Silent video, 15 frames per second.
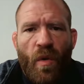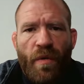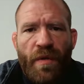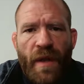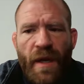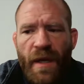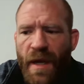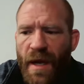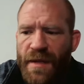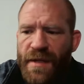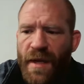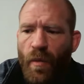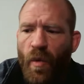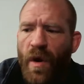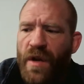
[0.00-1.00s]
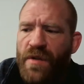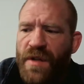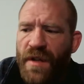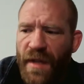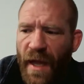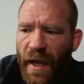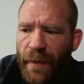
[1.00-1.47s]
thing? And I said, well, here's
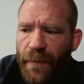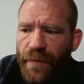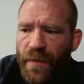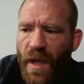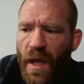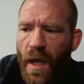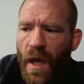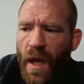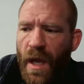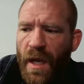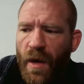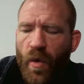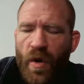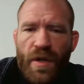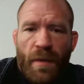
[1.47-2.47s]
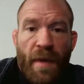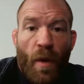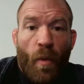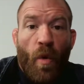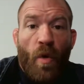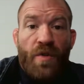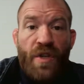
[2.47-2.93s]
the thing. In order to be a
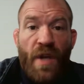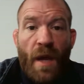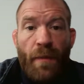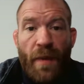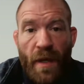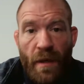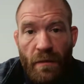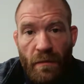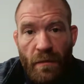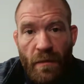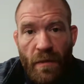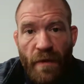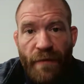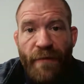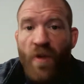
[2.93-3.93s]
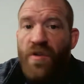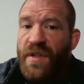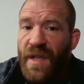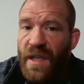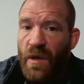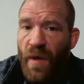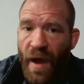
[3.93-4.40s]
world champion, the
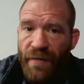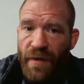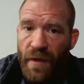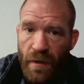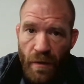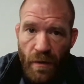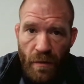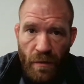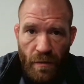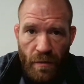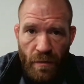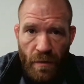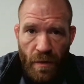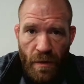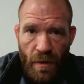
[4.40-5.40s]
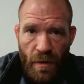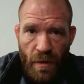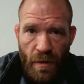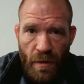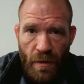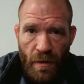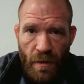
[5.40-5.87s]
first thing you have to do
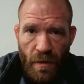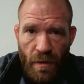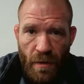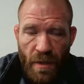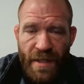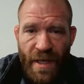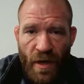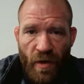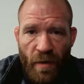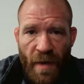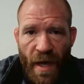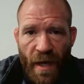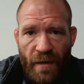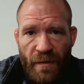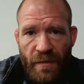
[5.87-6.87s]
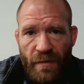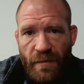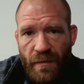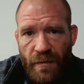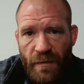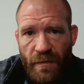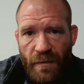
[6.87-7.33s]
is get on the mat.
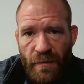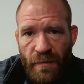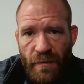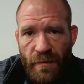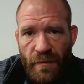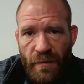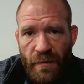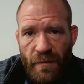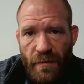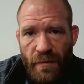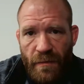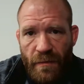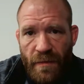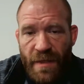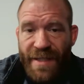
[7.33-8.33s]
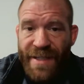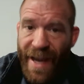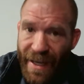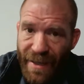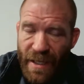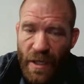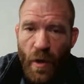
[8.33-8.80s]
The
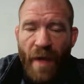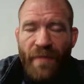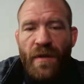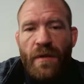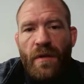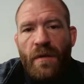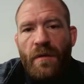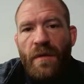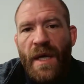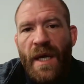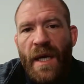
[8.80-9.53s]
second thing you have to do